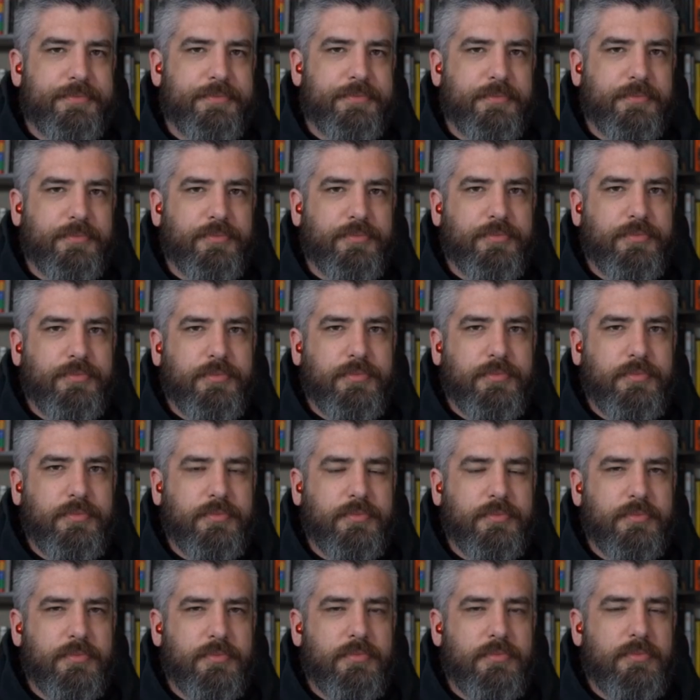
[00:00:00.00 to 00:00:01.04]

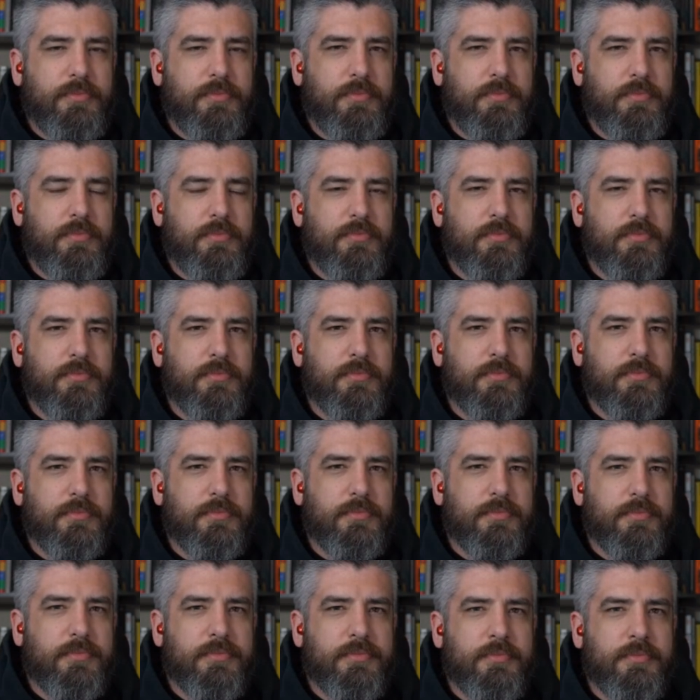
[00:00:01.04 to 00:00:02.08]

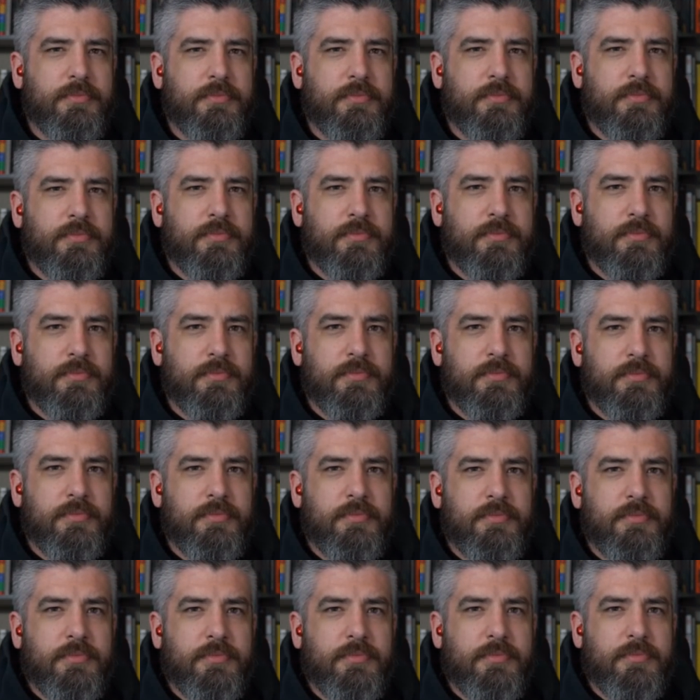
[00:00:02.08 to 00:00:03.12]

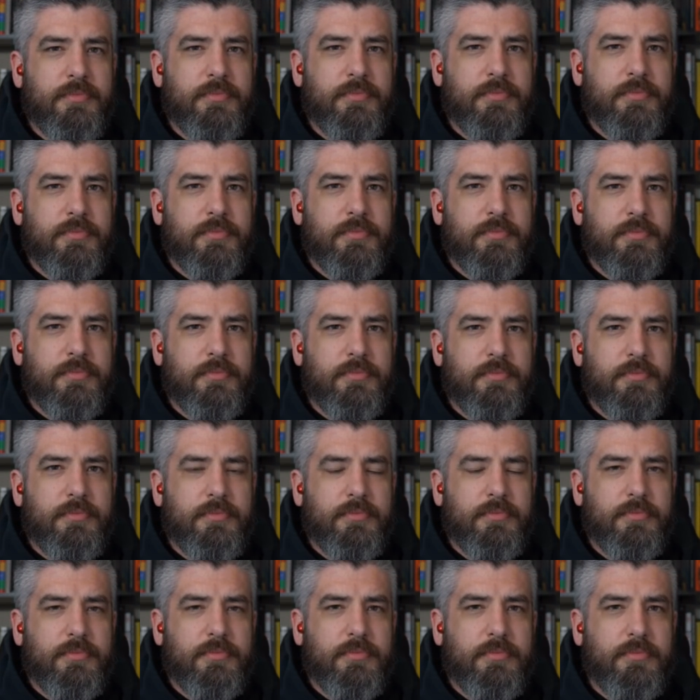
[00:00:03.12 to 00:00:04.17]

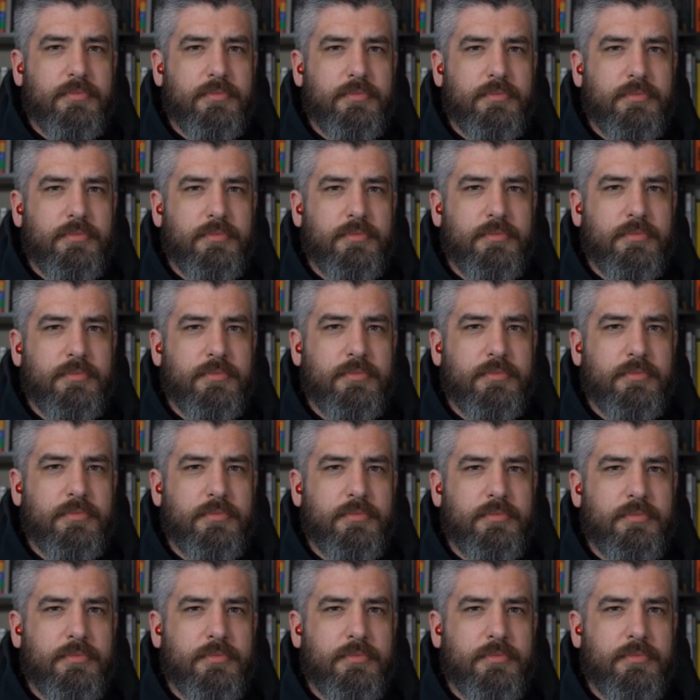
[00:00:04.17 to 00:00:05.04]
The person shown says nothing.